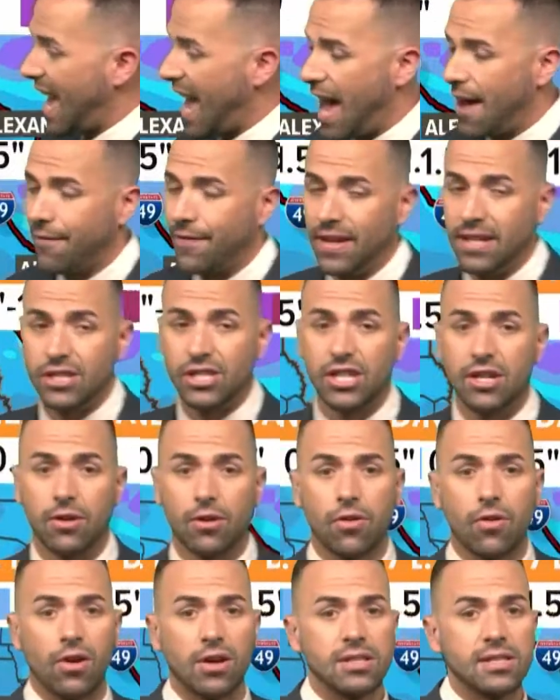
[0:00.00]
than a half inch
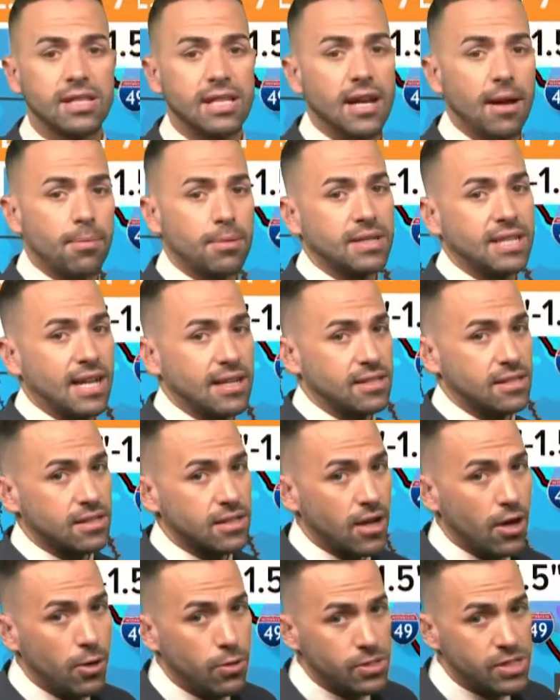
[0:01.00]
here across the upper
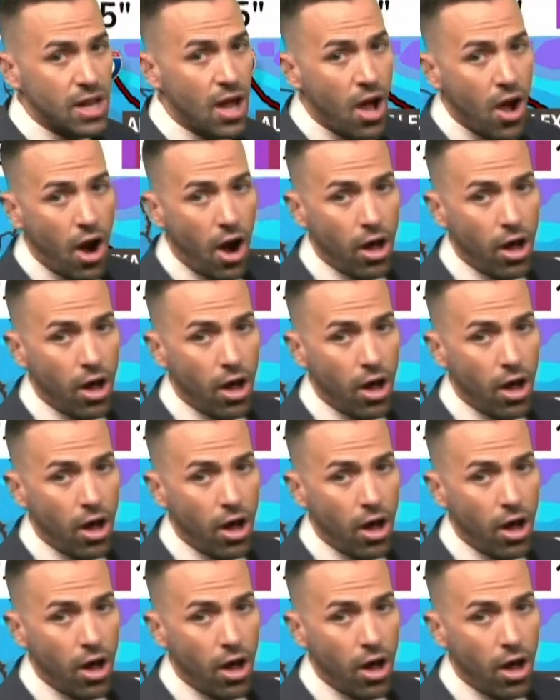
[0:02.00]
Texas coast.